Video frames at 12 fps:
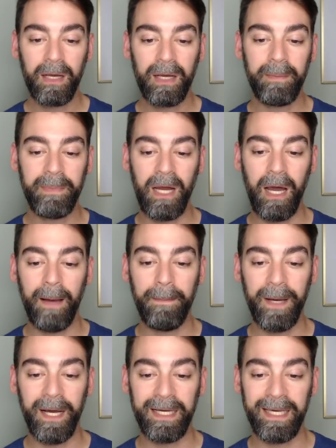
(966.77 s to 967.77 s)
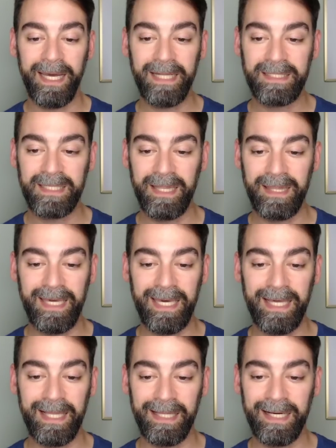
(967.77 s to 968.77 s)
coming up against
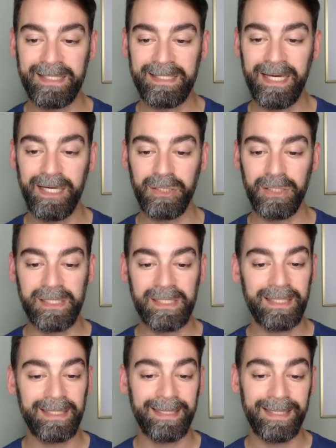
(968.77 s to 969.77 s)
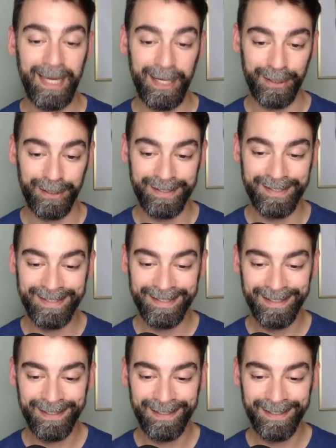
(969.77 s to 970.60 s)
the Los Angeles Lakers.